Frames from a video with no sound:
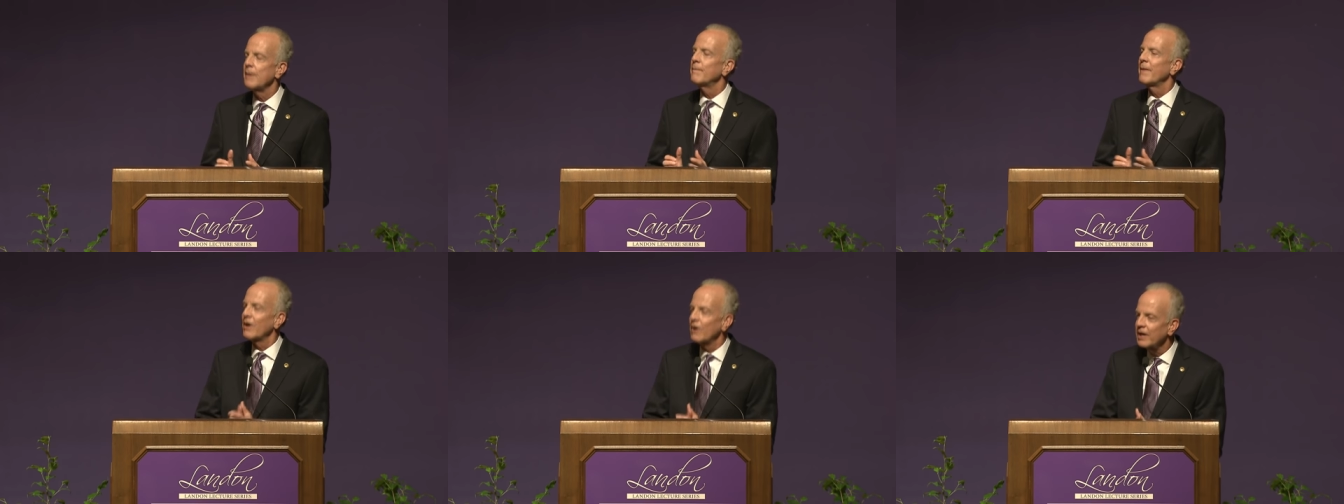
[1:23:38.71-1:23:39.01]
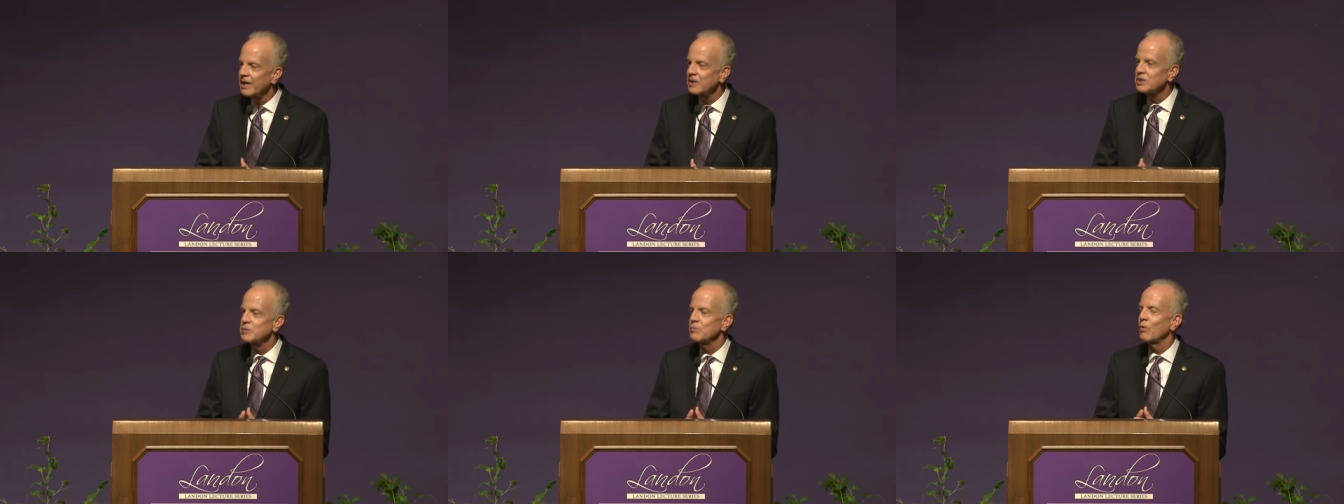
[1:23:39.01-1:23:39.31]

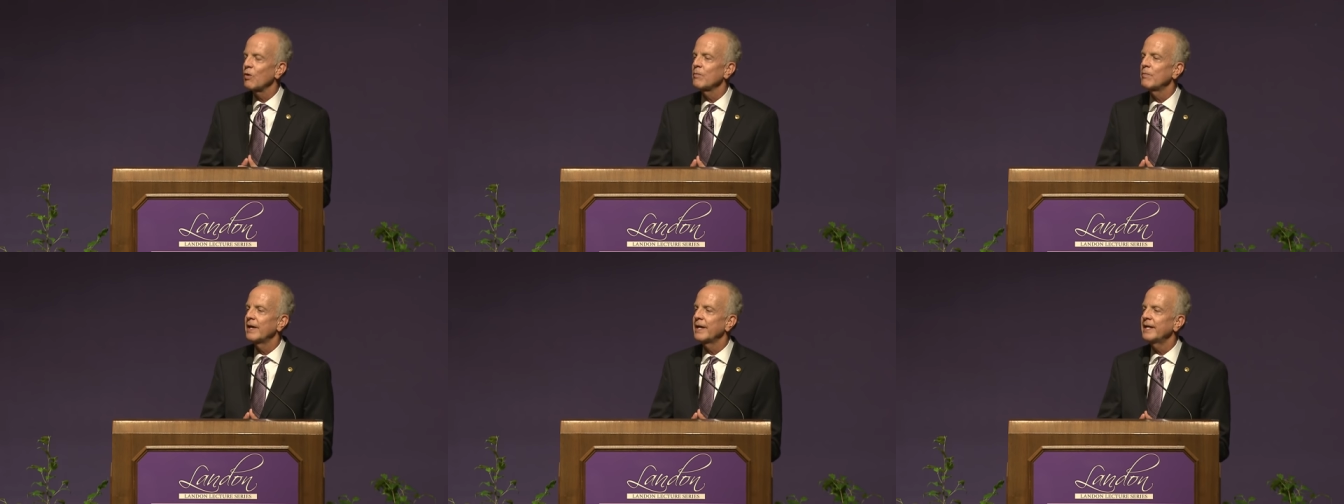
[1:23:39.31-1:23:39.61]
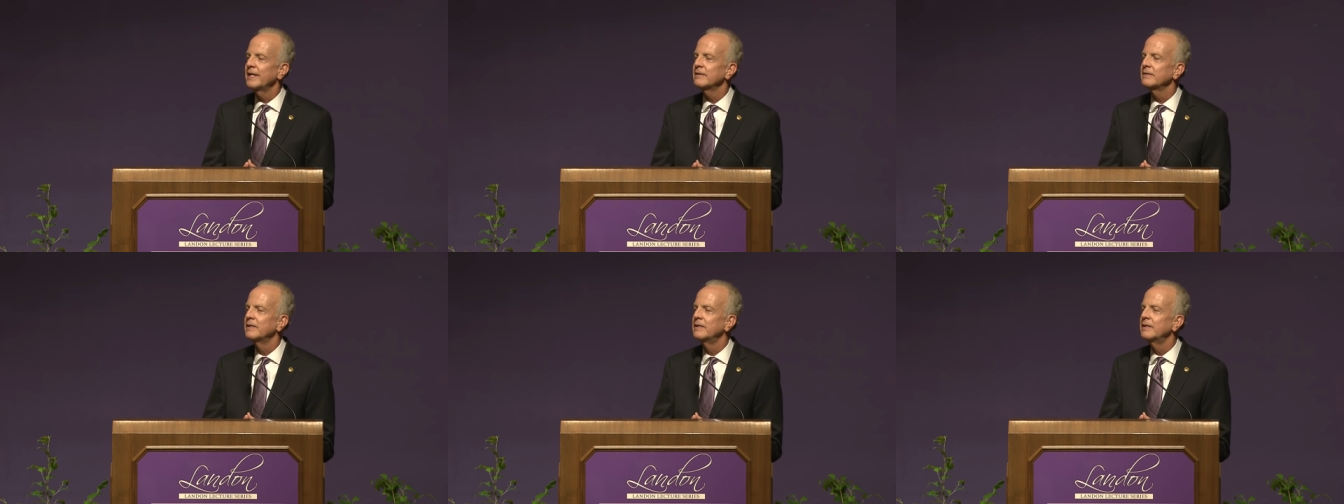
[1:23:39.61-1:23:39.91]
Americans more
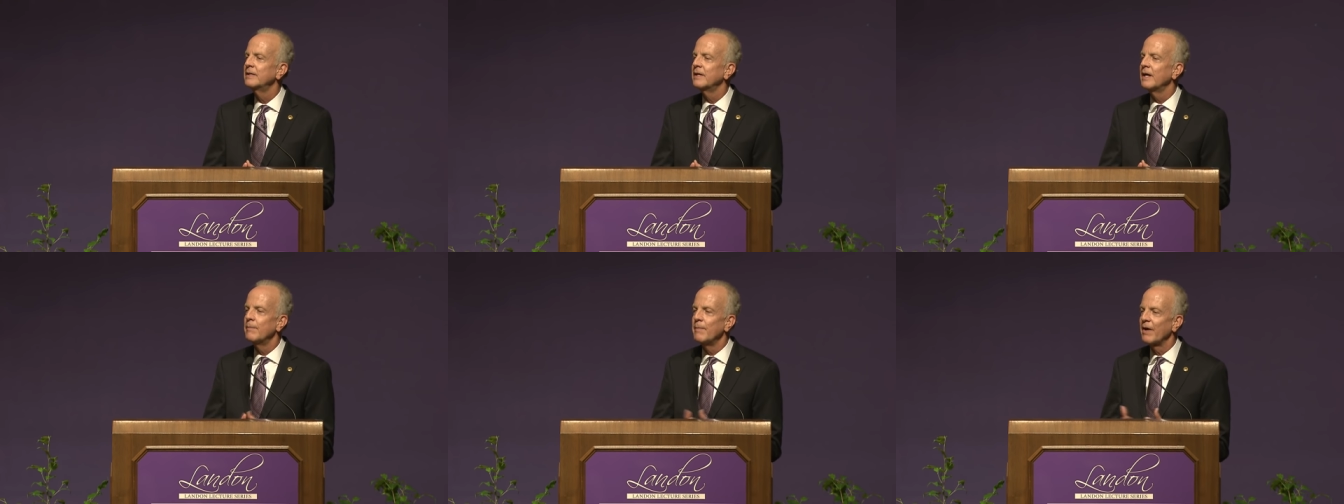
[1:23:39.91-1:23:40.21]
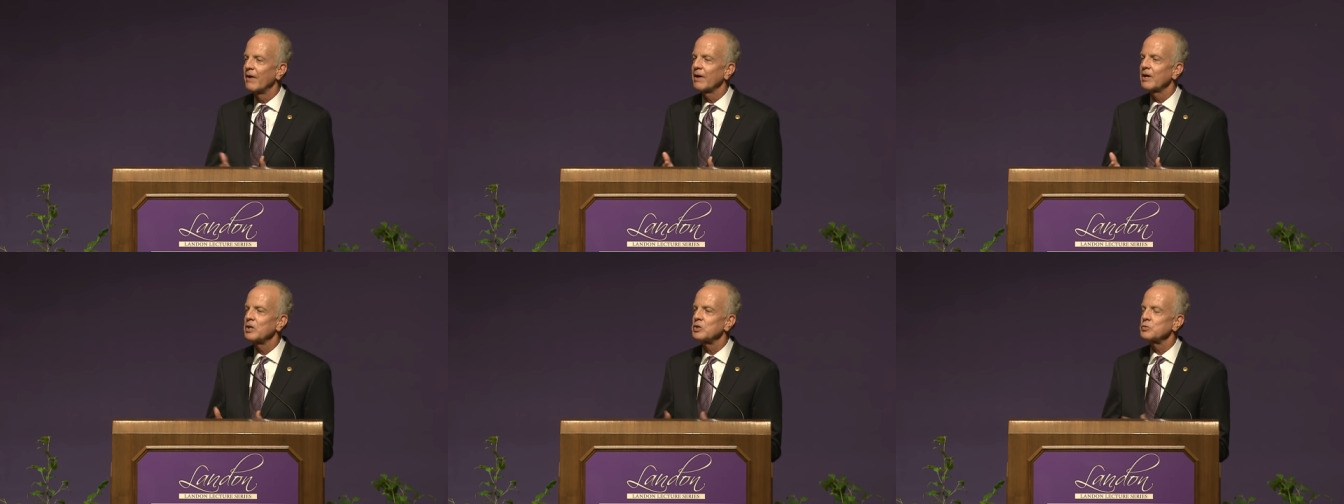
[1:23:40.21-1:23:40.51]
money,
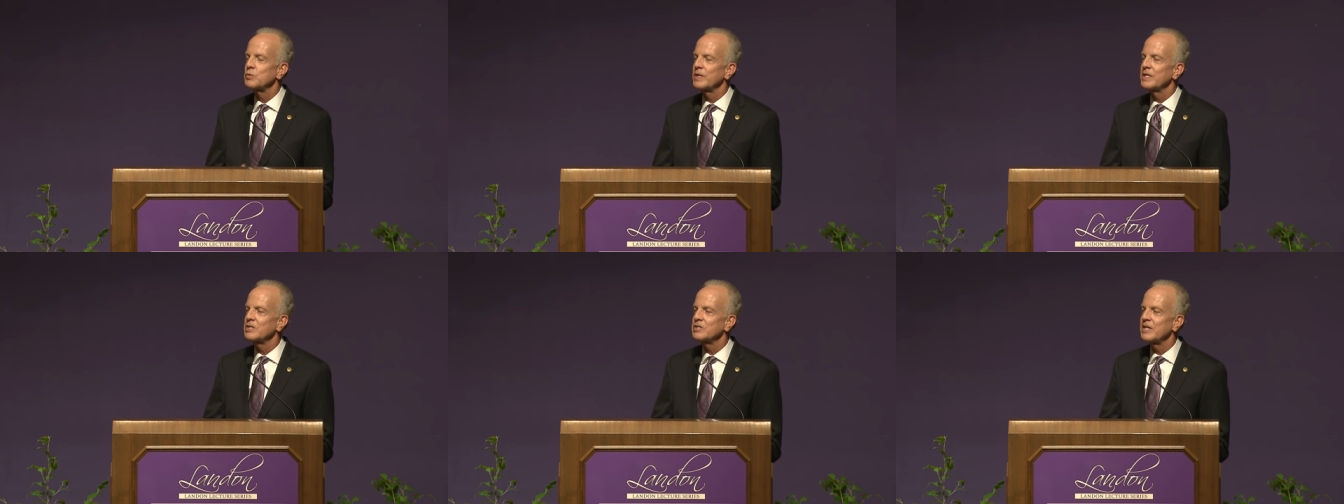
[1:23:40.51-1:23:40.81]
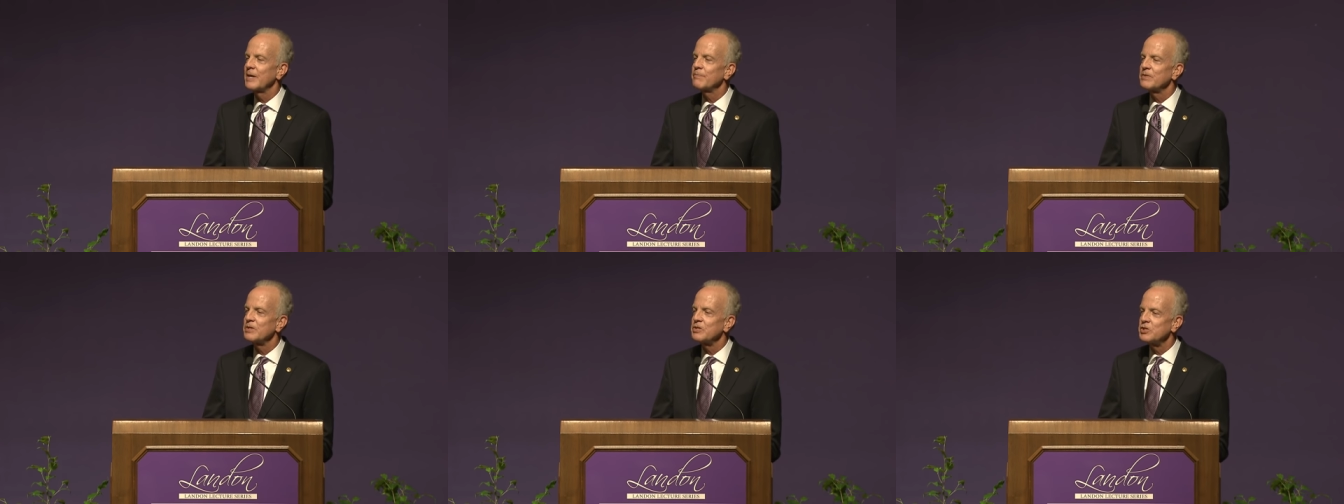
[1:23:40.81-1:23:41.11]
Americans would
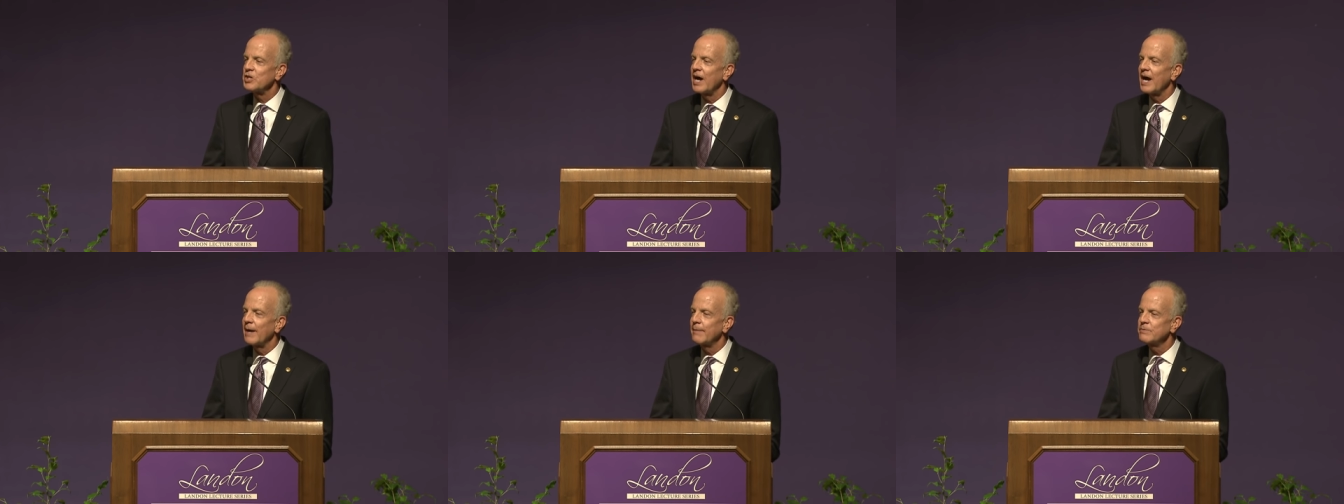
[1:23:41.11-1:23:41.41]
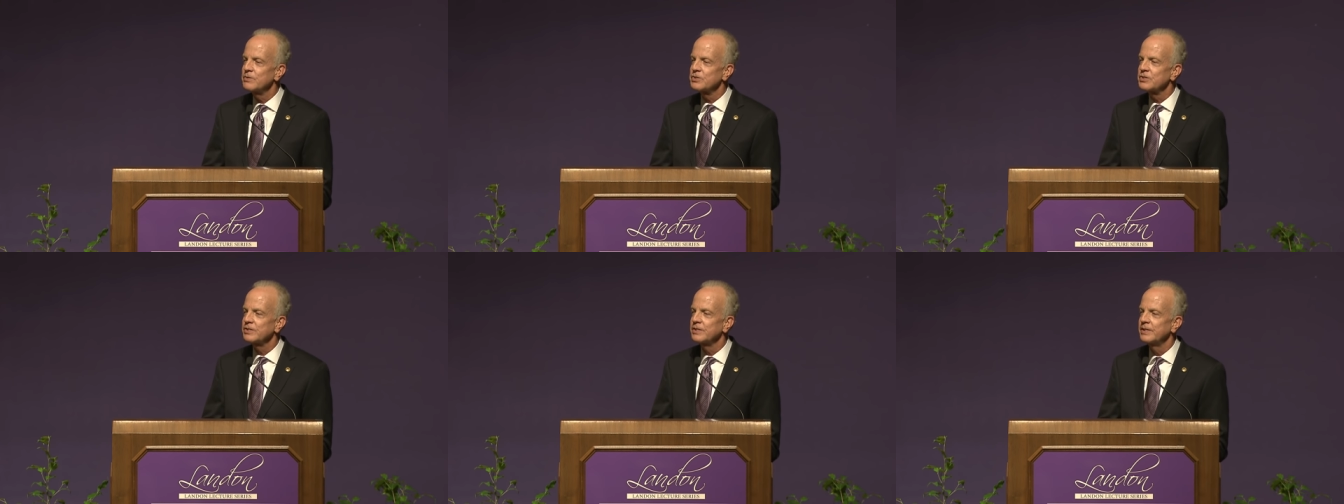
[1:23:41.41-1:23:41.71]
accept the
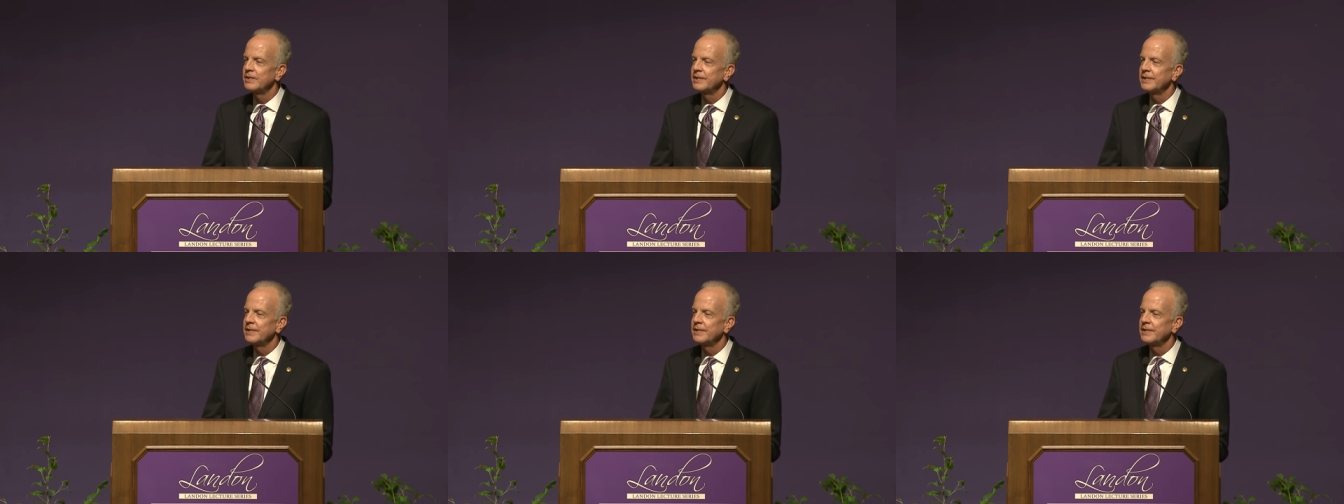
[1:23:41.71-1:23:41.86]
jobs.